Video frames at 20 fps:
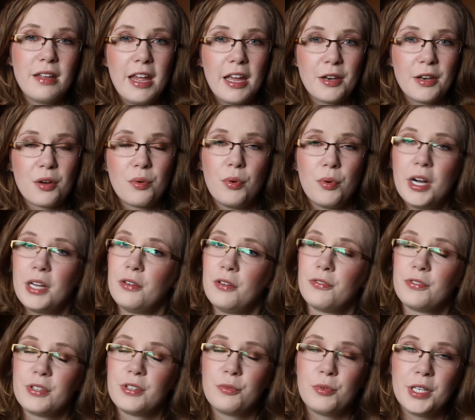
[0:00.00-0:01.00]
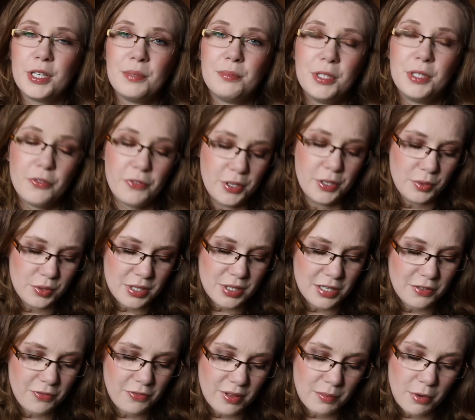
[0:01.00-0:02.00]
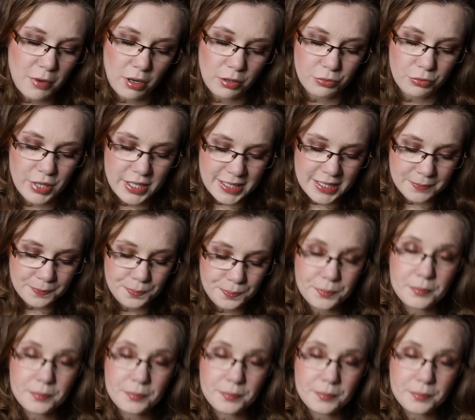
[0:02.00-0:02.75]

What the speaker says: get quite a bit of use out of them already.